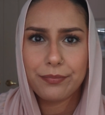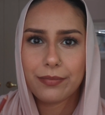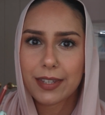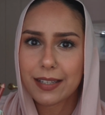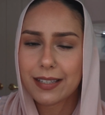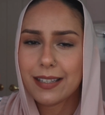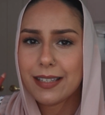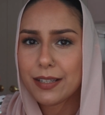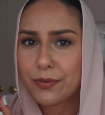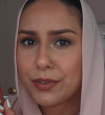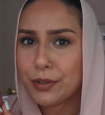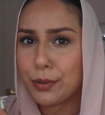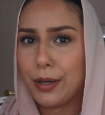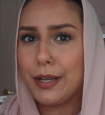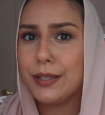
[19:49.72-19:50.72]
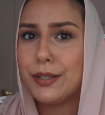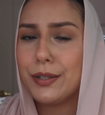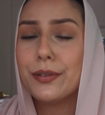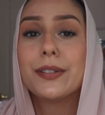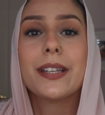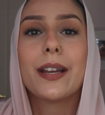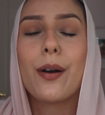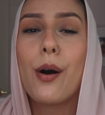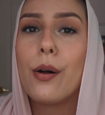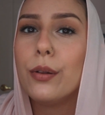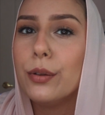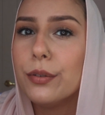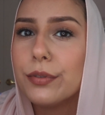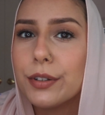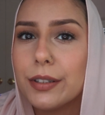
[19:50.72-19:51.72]
This is even great to use like all
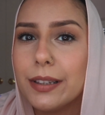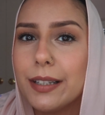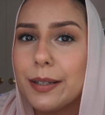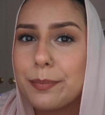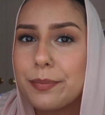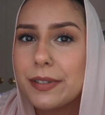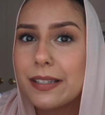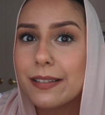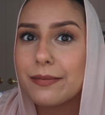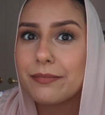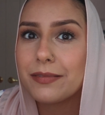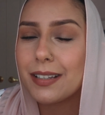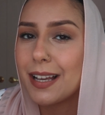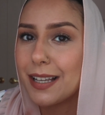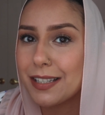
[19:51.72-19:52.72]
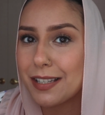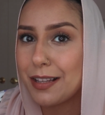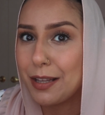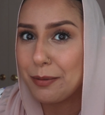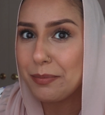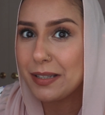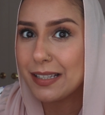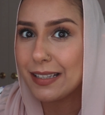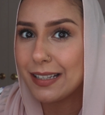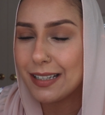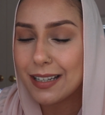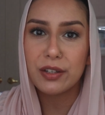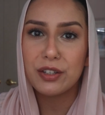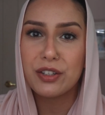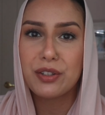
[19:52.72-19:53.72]
over lips as a
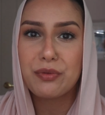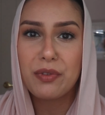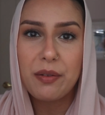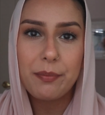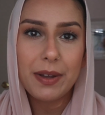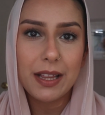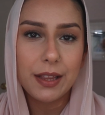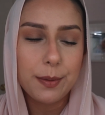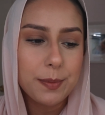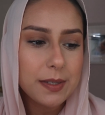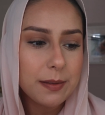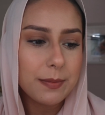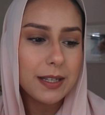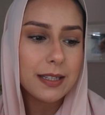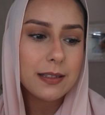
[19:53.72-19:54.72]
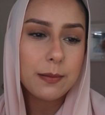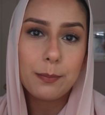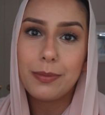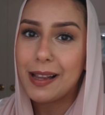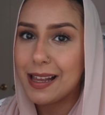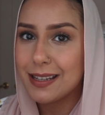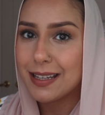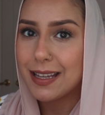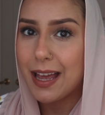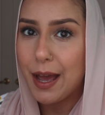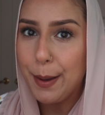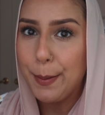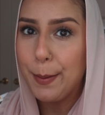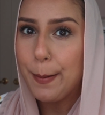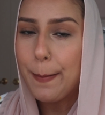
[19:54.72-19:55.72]
lipstick. I just rub my lips a bit to blend it
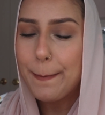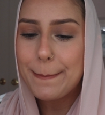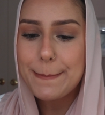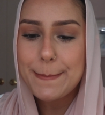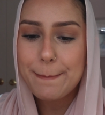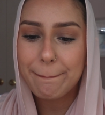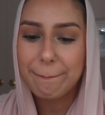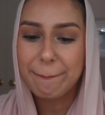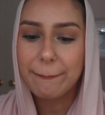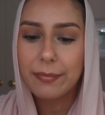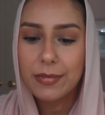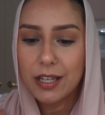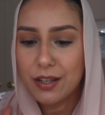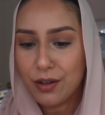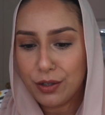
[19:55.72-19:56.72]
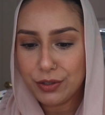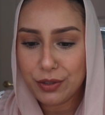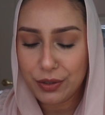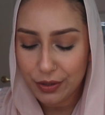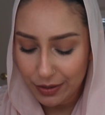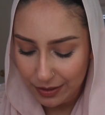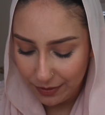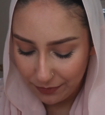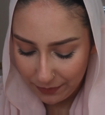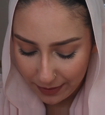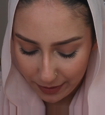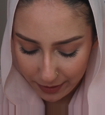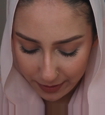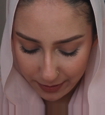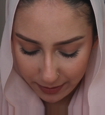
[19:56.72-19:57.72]
out. can also use your
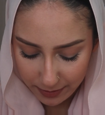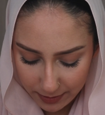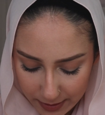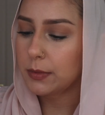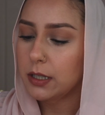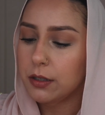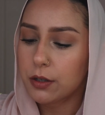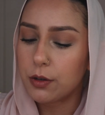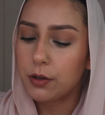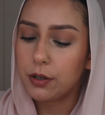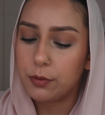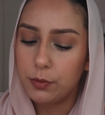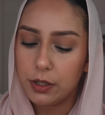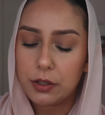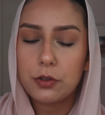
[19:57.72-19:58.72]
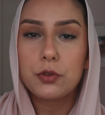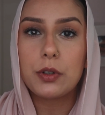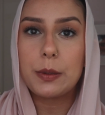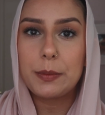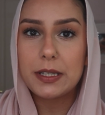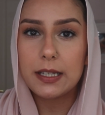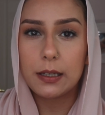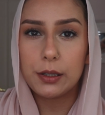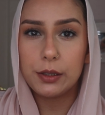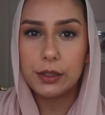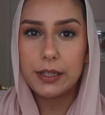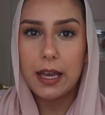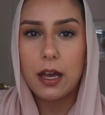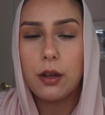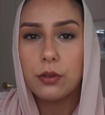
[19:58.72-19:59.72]
fingers. I'm gonna go in with Dreamsicle
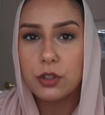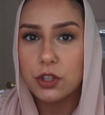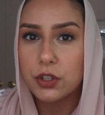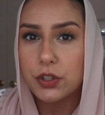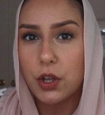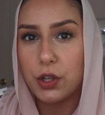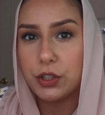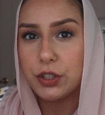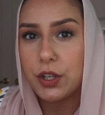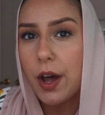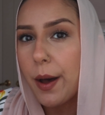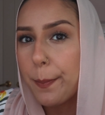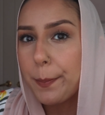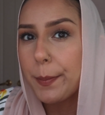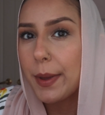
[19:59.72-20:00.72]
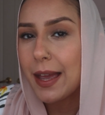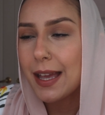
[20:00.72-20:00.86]
now, just on top,